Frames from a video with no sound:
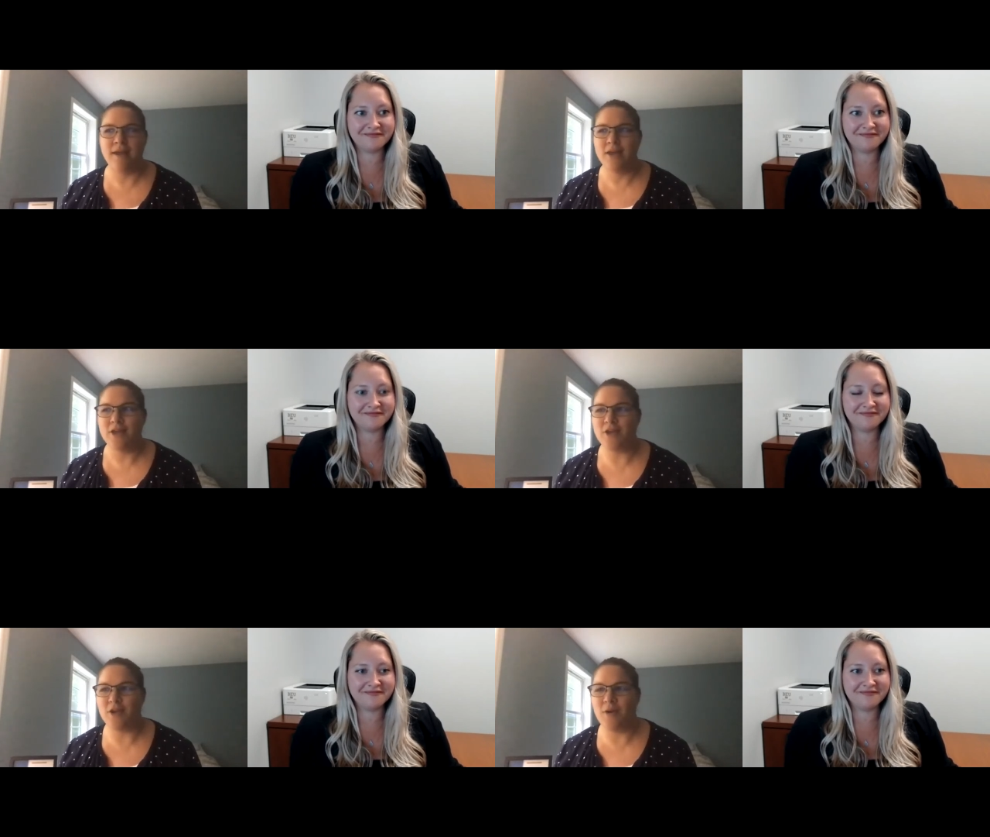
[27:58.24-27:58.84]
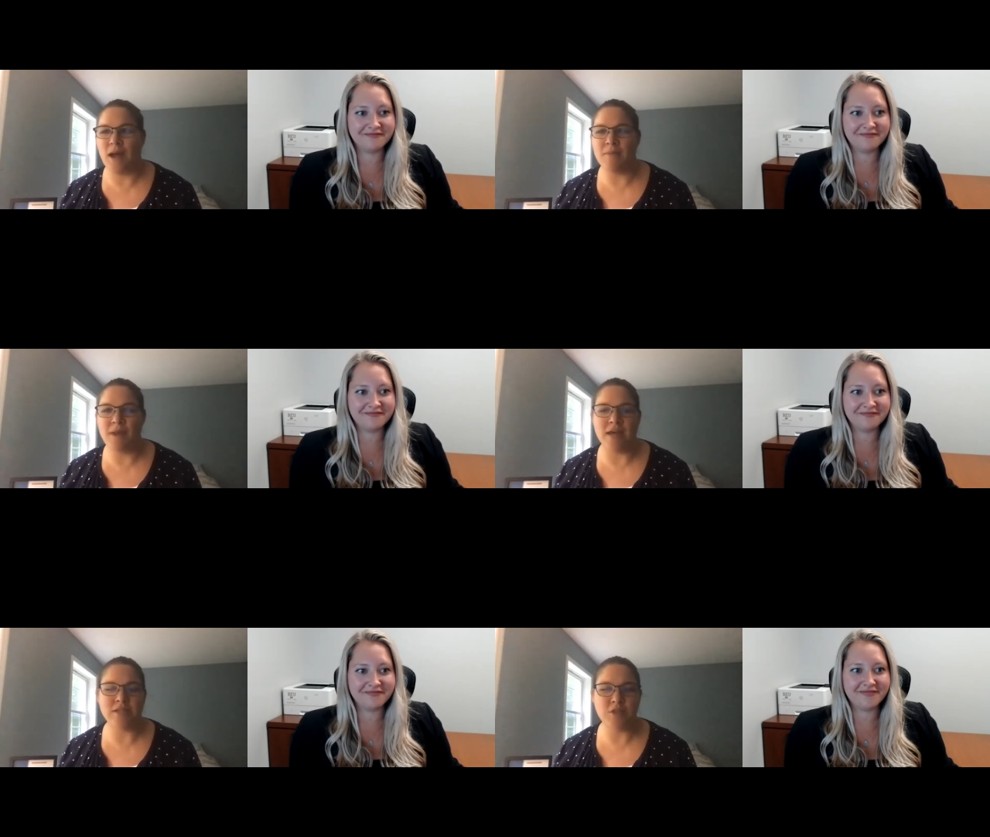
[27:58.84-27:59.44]
Speaker 1: you know, I'm
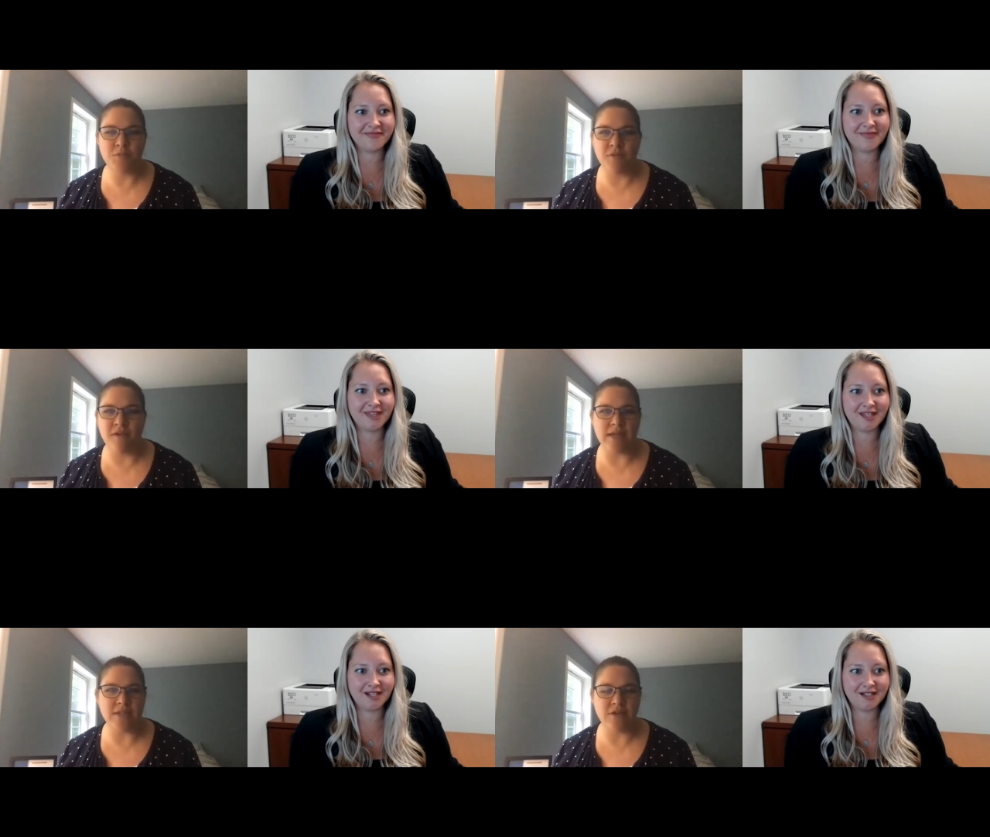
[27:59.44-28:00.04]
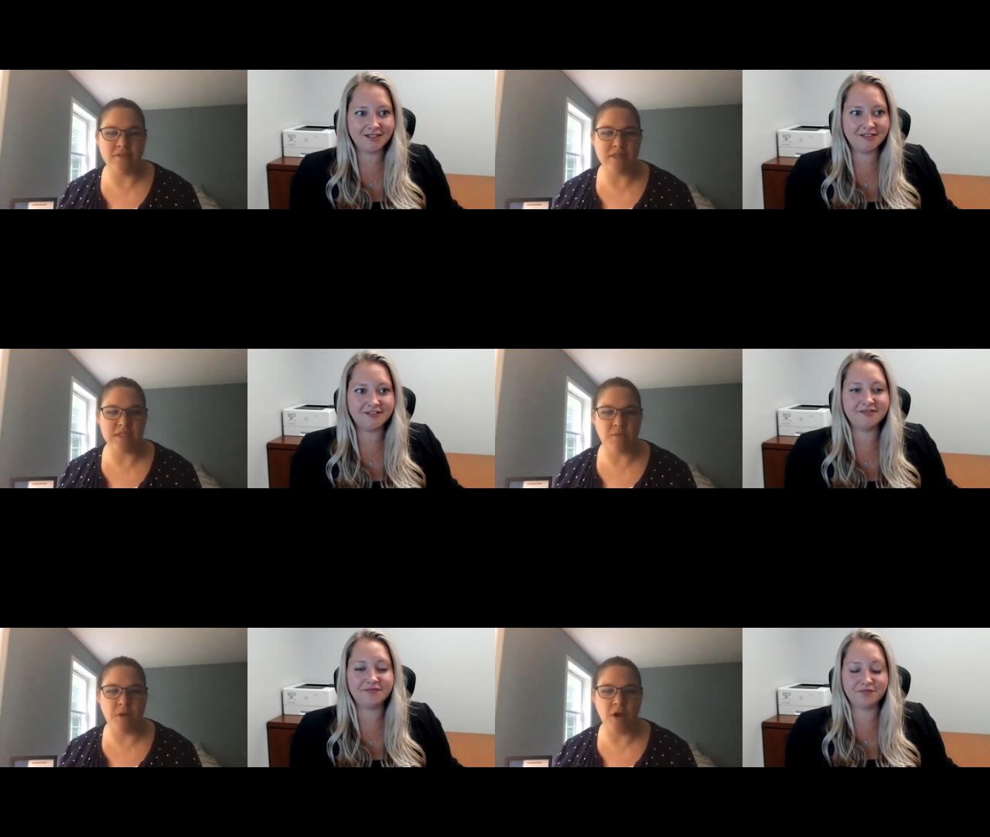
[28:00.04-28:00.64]
not a supervisor of this
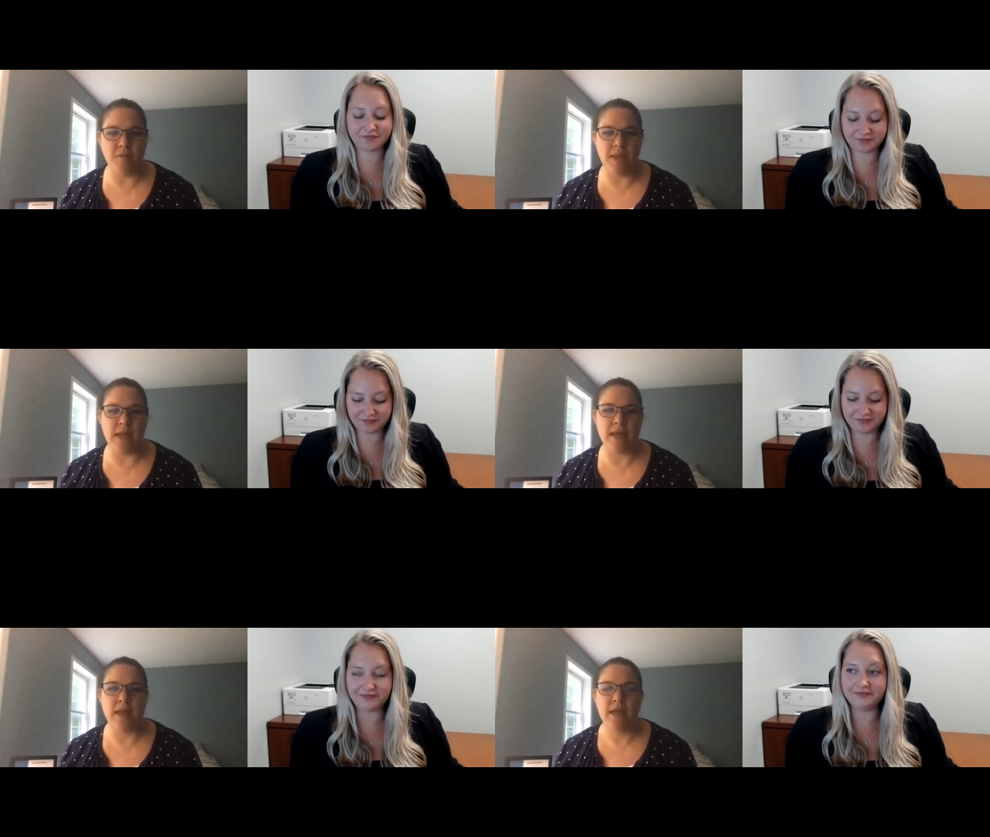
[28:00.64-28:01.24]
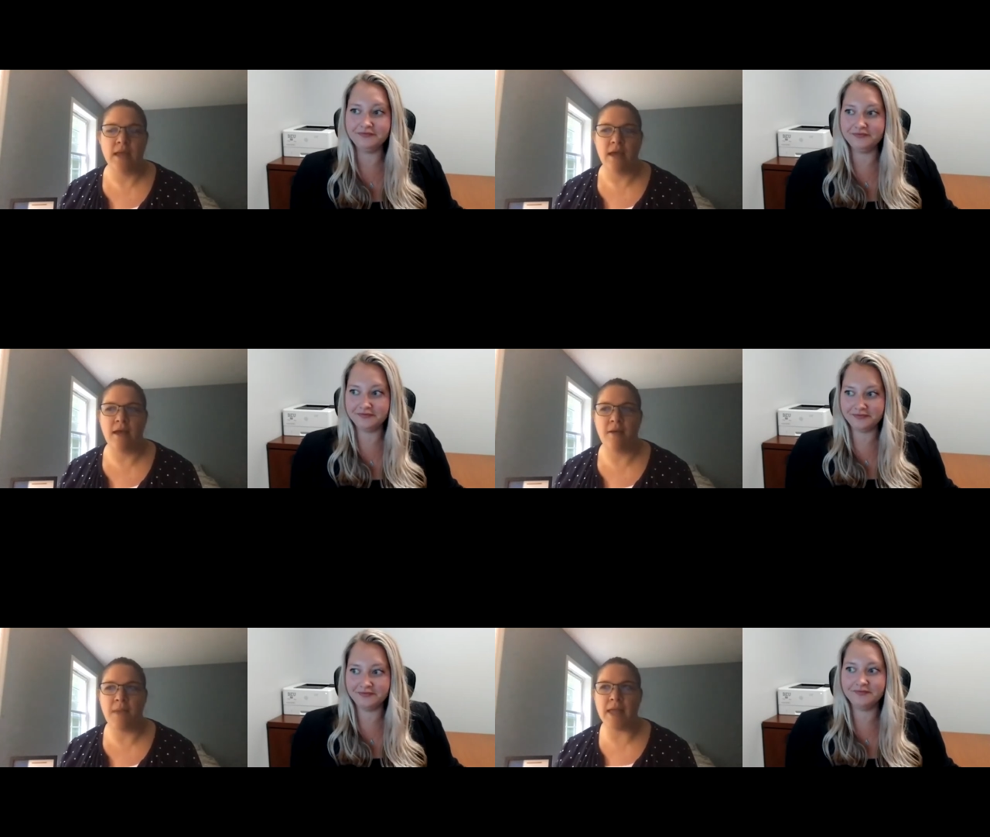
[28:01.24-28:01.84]
department
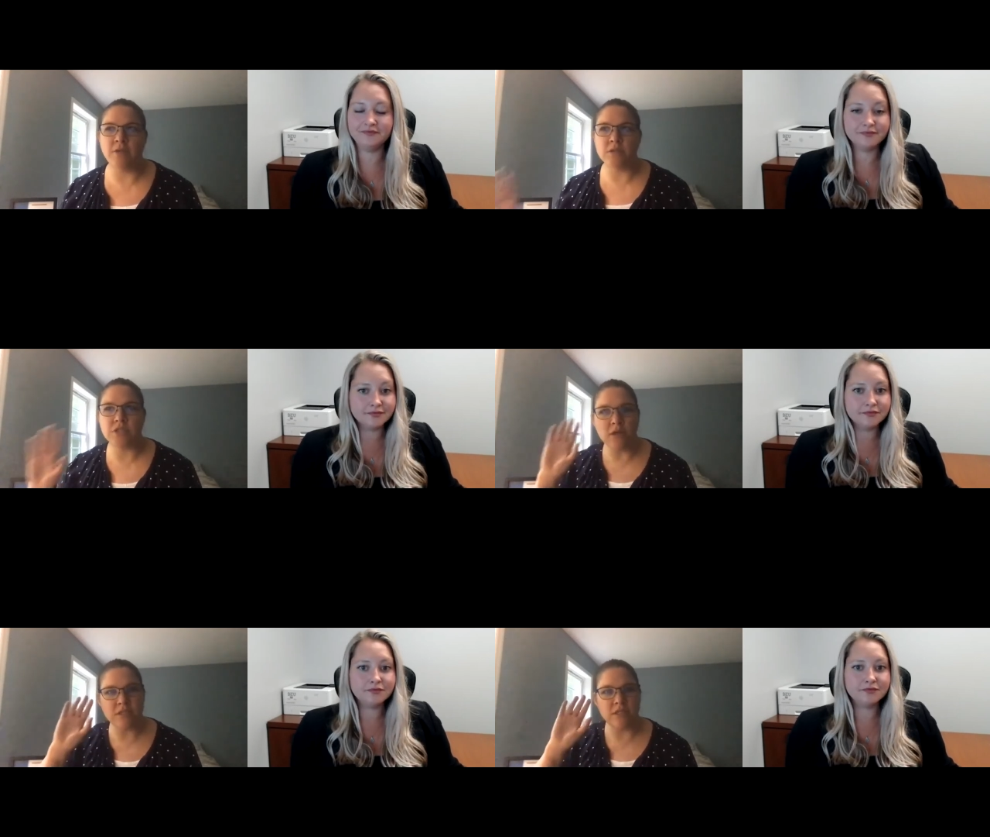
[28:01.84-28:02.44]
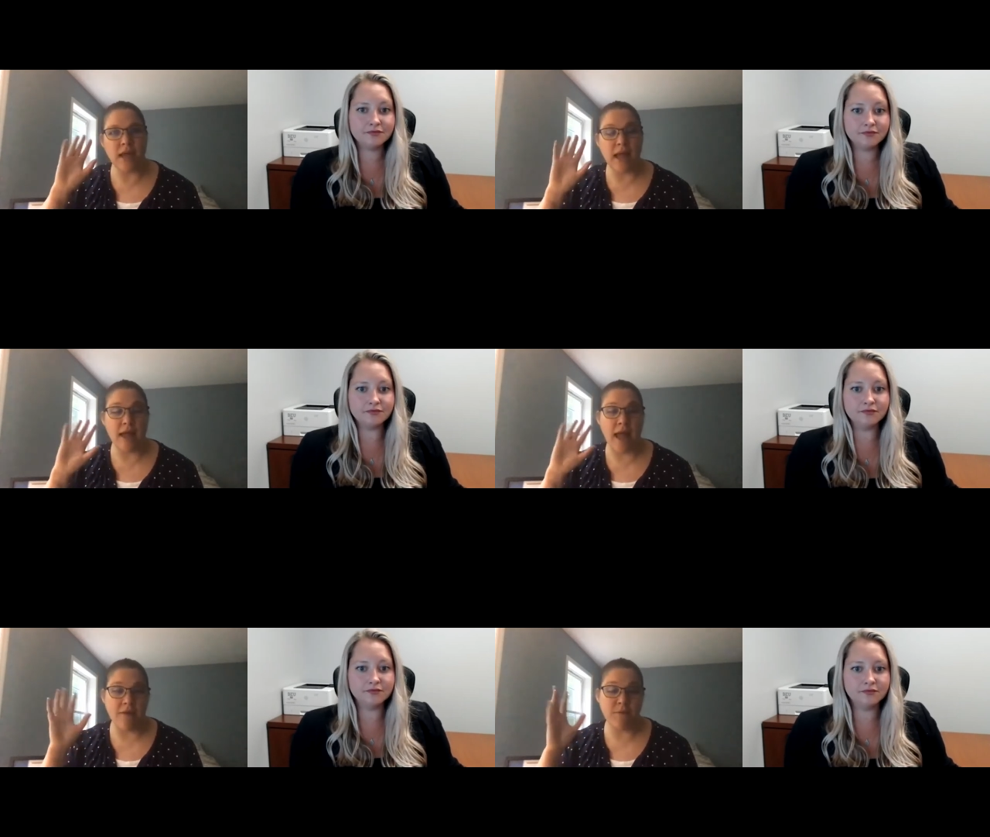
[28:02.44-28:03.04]
um, and you start to I,
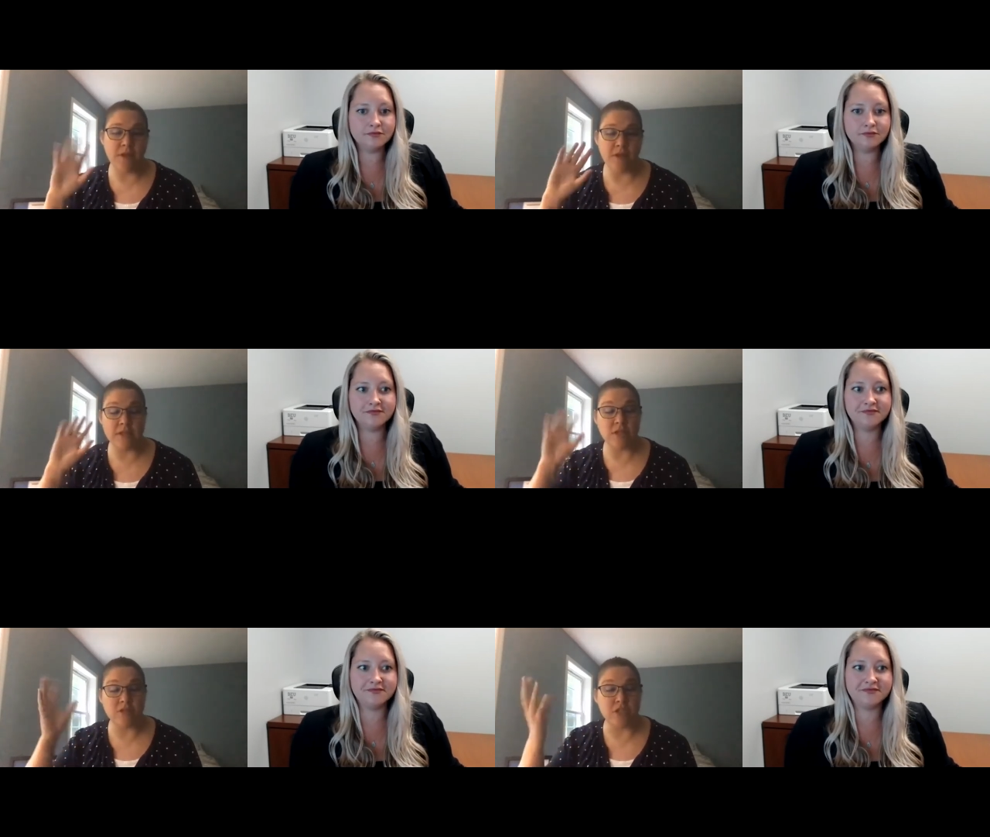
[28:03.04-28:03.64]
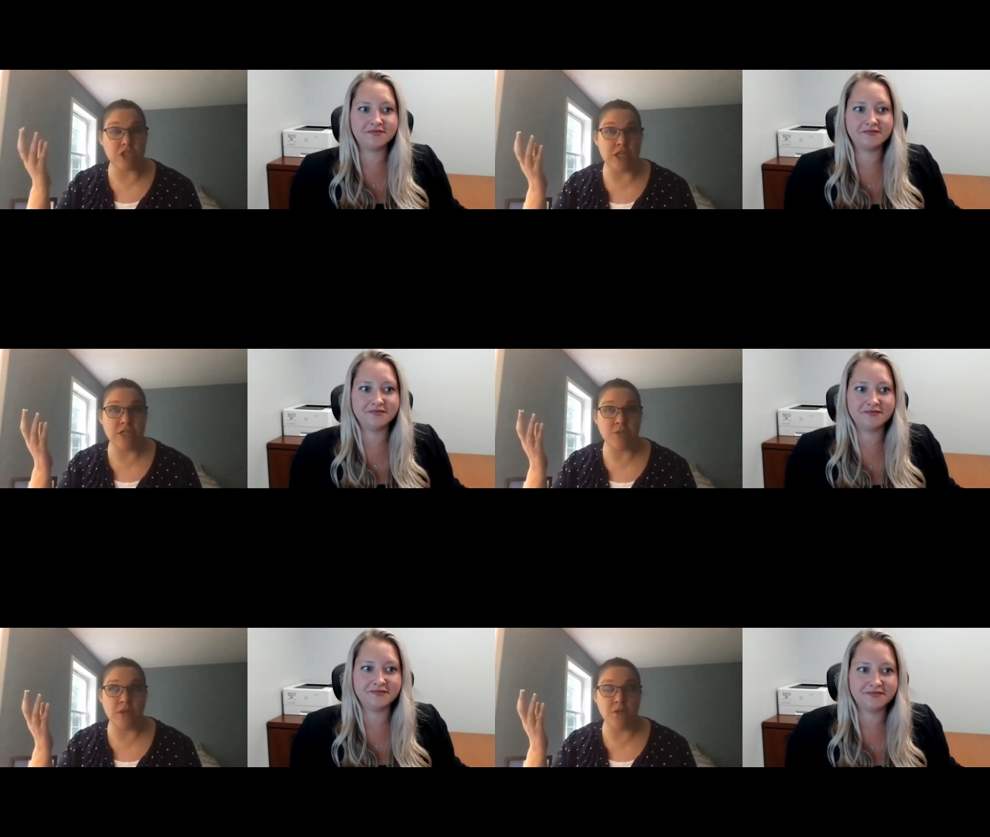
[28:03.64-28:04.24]
I, really think start to change what you